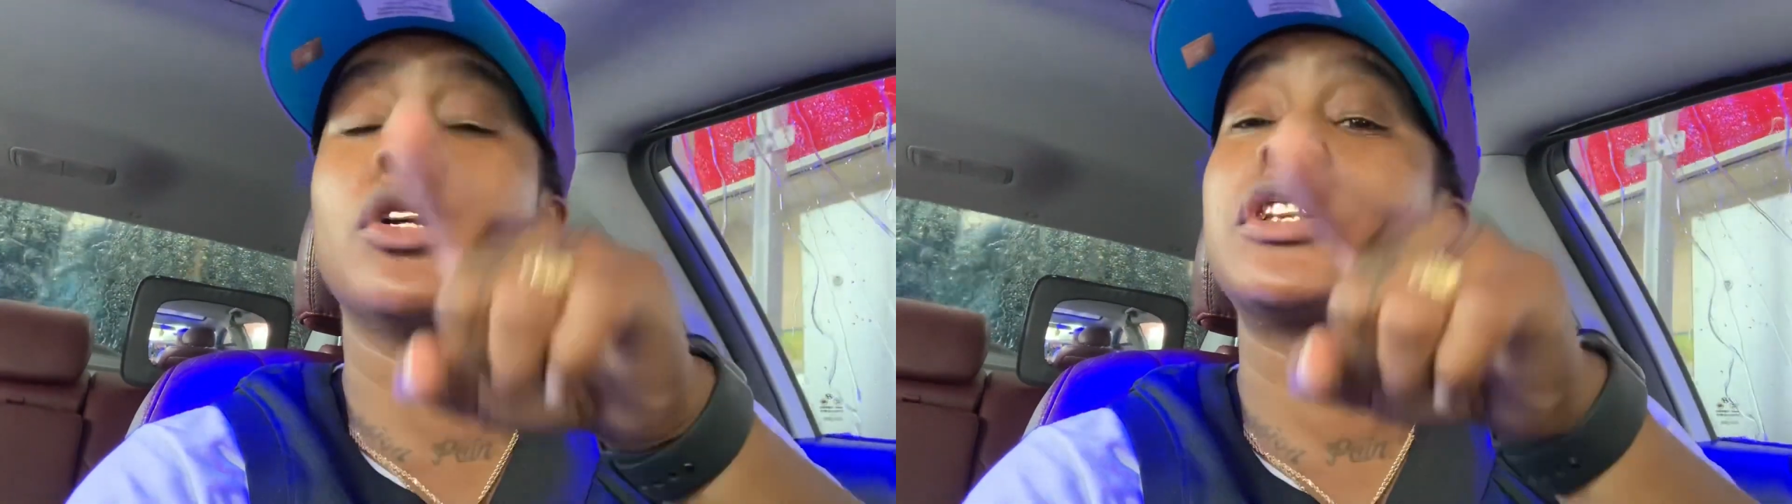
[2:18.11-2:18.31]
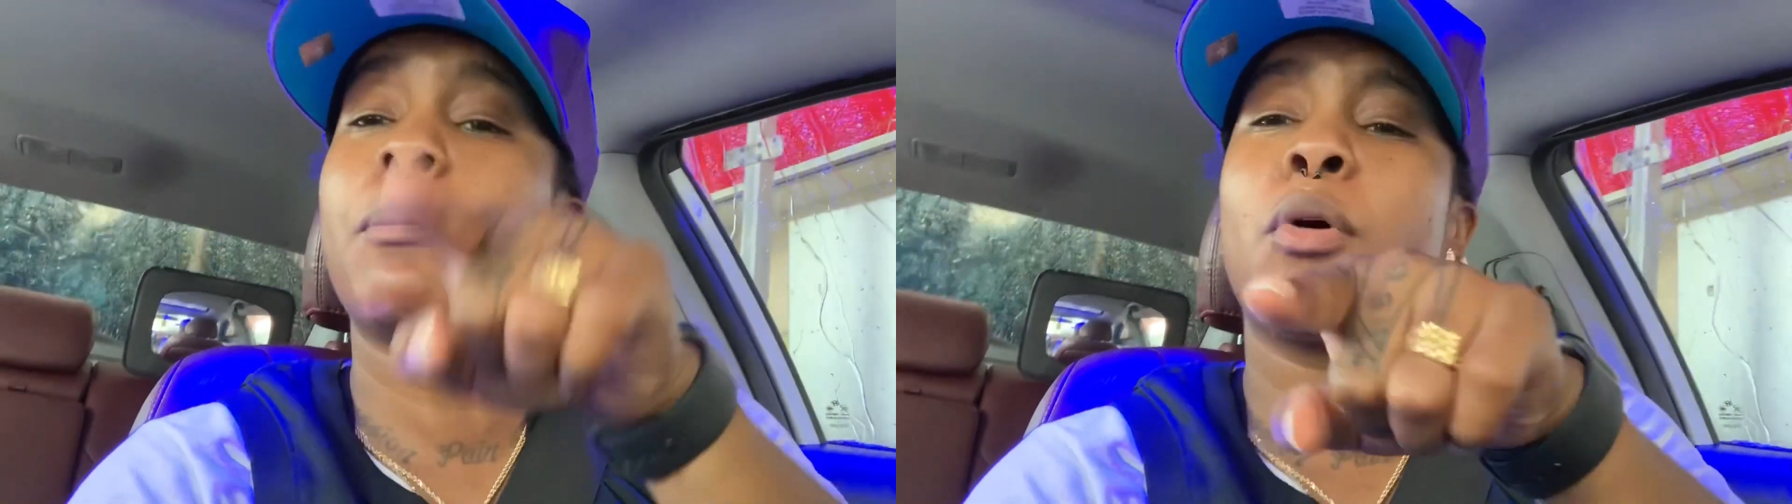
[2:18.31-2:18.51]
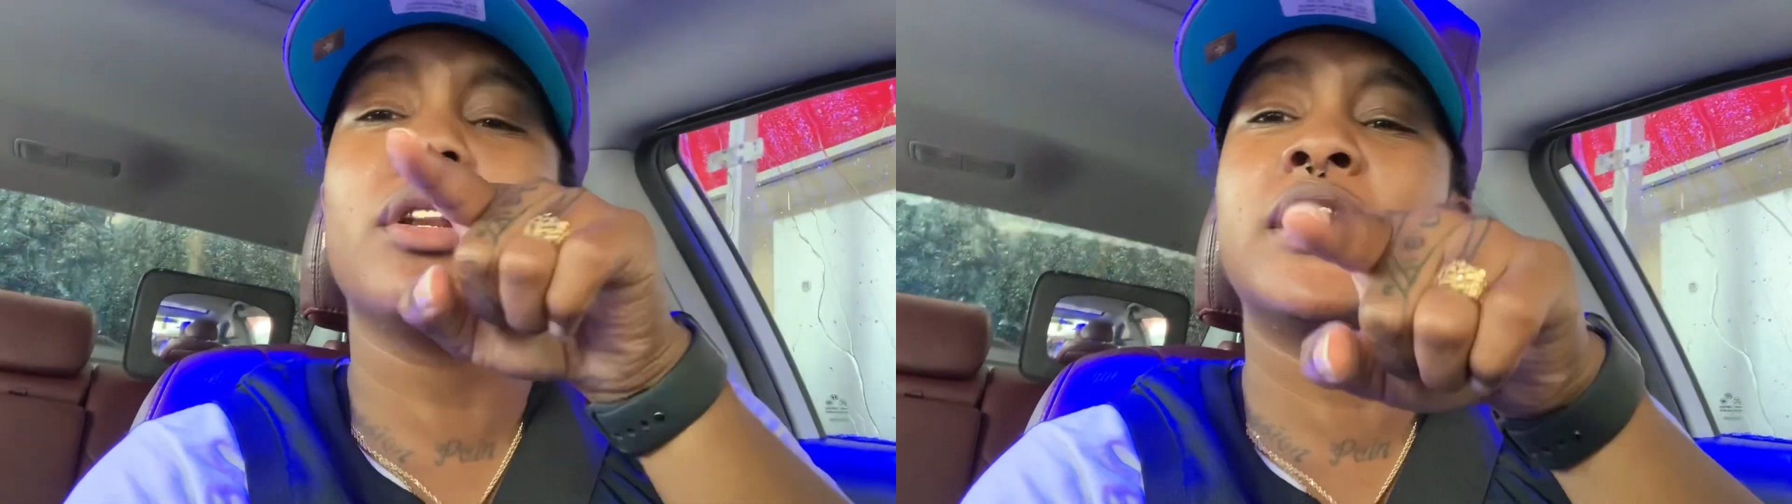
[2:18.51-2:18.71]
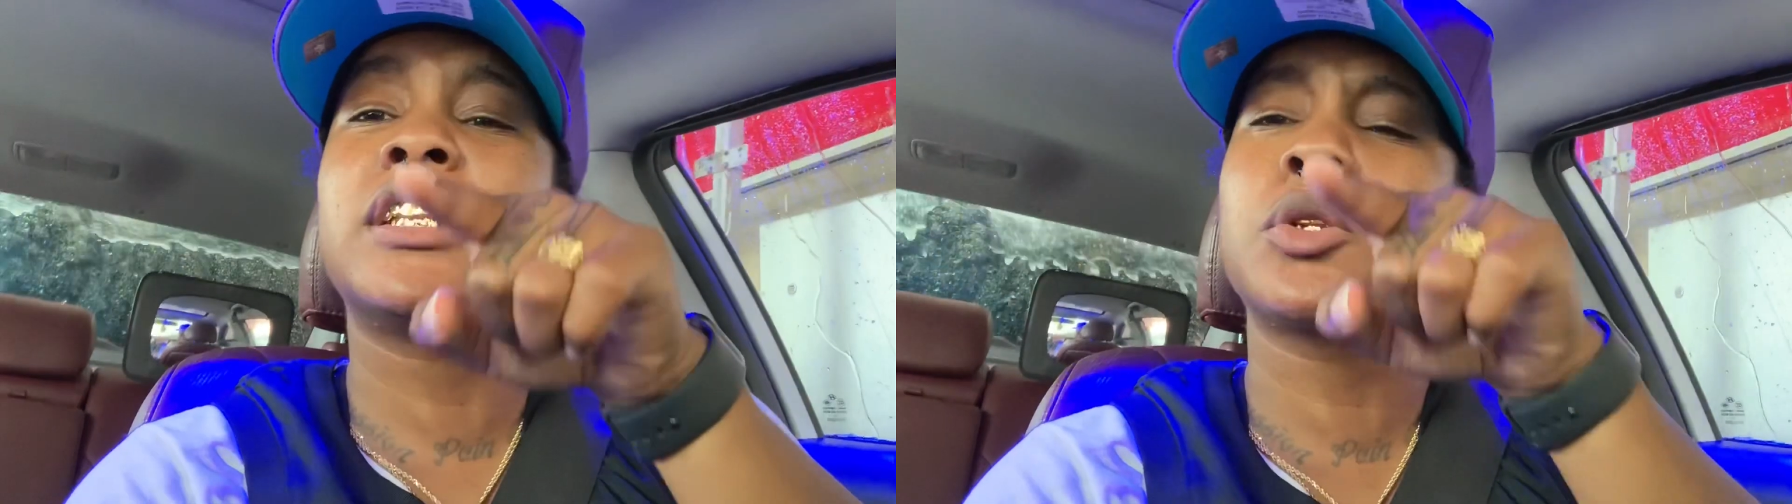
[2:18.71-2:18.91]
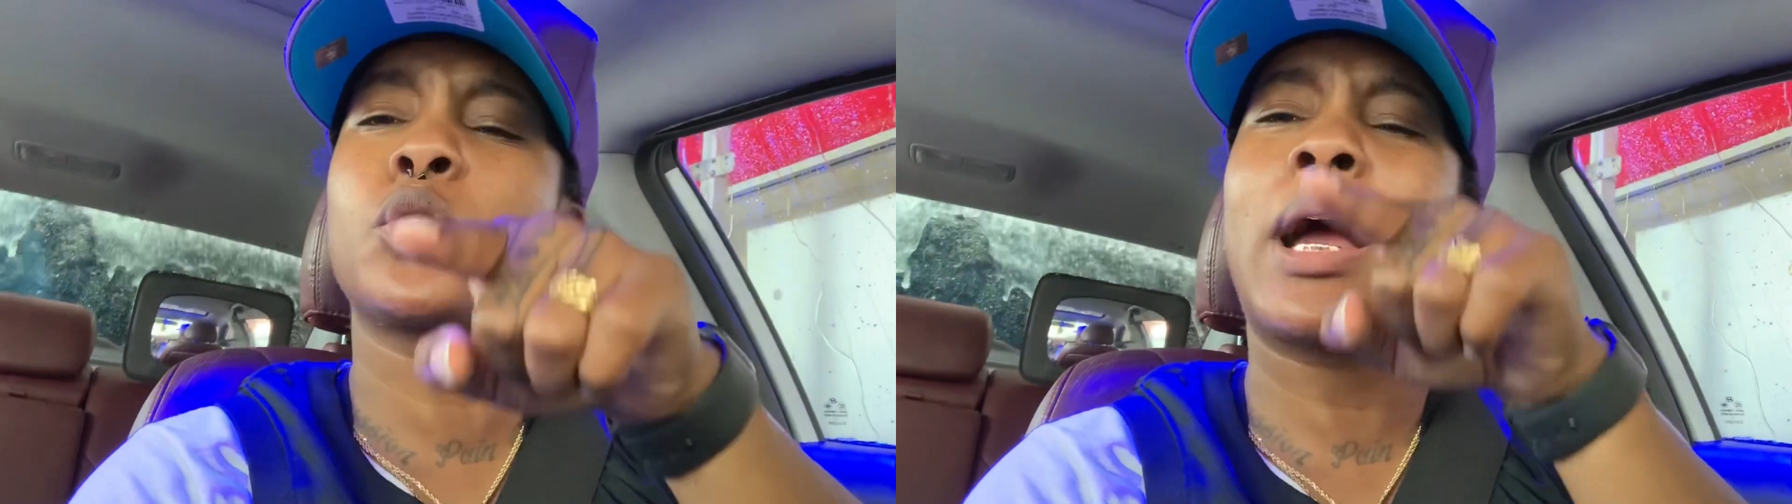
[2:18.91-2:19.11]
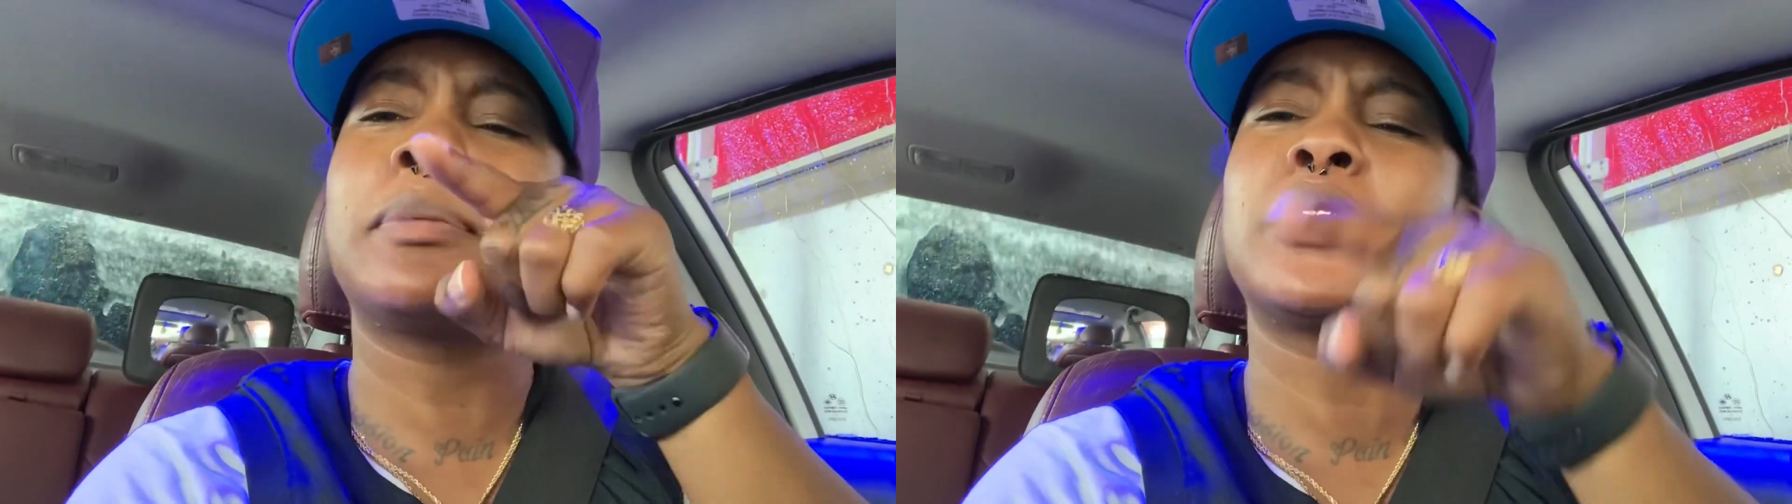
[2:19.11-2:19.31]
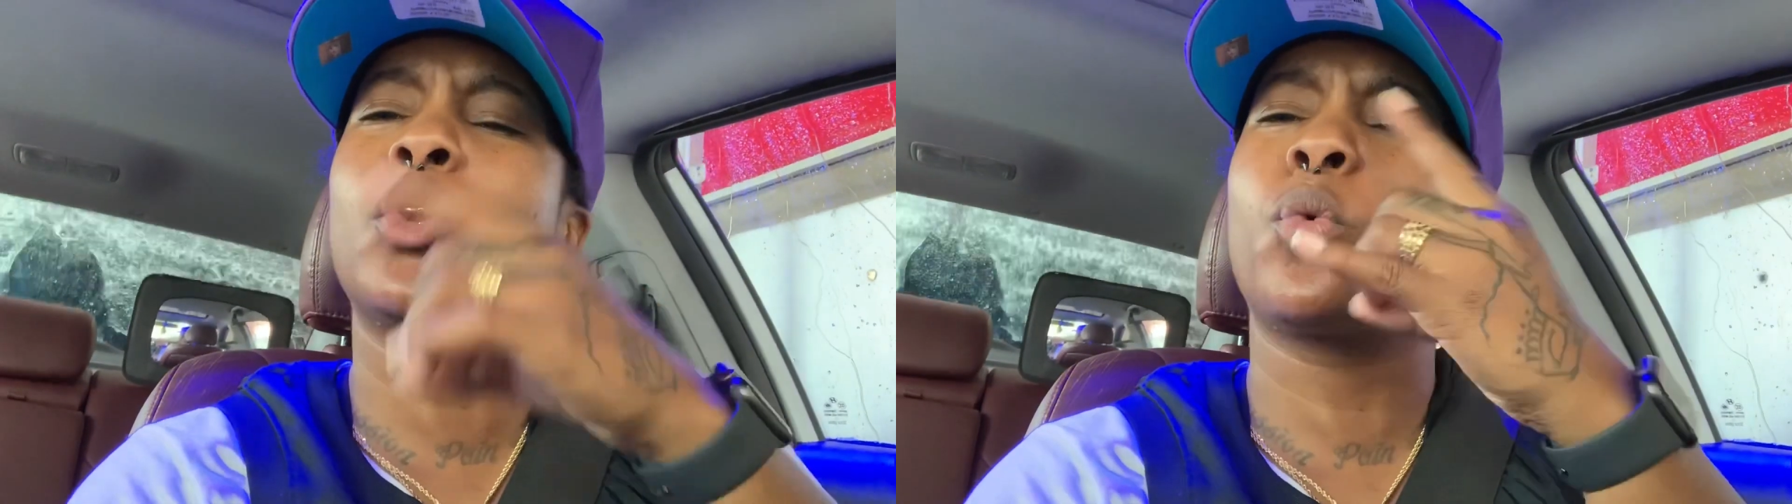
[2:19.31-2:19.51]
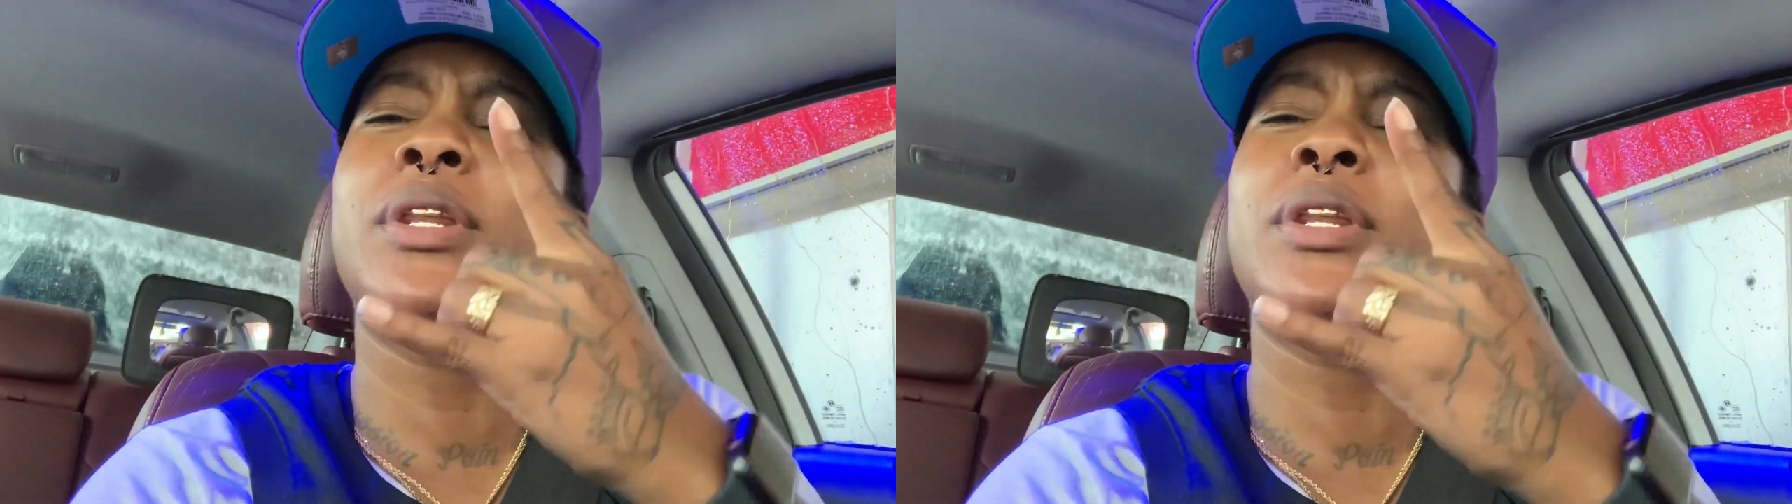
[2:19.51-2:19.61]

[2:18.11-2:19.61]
Most importantly, subscribe to the